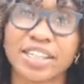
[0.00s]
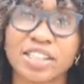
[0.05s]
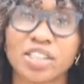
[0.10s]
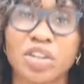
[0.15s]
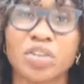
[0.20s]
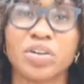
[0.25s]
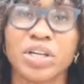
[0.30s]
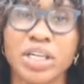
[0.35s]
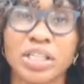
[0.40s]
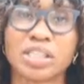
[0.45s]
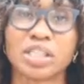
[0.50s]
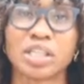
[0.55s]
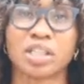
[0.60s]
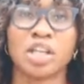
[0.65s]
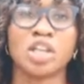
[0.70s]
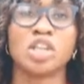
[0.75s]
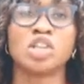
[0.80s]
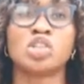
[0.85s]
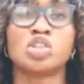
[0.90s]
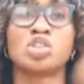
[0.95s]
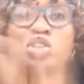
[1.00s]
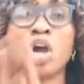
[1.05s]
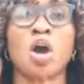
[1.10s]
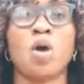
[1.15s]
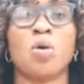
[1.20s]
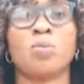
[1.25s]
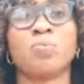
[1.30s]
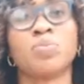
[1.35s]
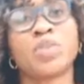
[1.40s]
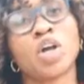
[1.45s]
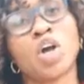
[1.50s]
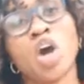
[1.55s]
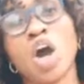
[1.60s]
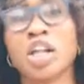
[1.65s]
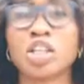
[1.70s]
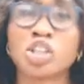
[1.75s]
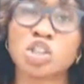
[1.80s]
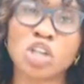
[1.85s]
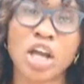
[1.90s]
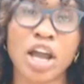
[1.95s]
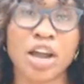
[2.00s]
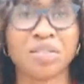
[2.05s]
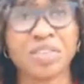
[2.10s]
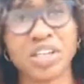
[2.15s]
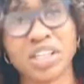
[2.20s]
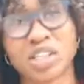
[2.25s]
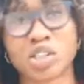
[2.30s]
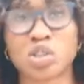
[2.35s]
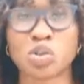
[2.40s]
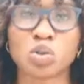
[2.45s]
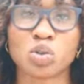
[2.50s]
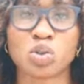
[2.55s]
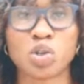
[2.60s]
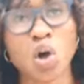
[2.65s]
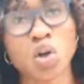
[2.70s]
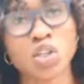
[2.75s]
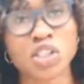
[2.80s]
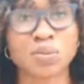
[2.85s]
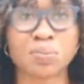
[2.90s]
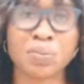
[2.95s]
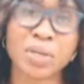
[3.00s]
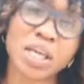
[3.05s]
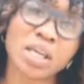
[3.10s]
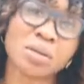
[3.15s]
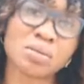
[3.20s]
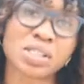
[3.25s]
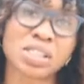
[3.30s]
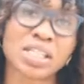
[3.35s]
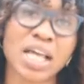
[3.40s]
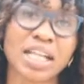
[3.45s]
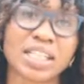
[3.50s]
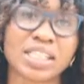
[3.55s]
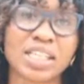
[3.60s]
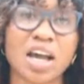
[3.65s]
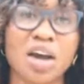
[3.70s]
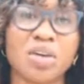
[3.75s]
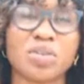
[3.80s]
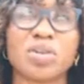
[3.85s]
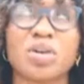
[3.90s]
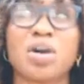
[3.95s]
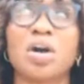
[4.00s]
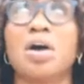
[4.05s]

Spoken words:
is a reason. So, contrary to those memes that tell you,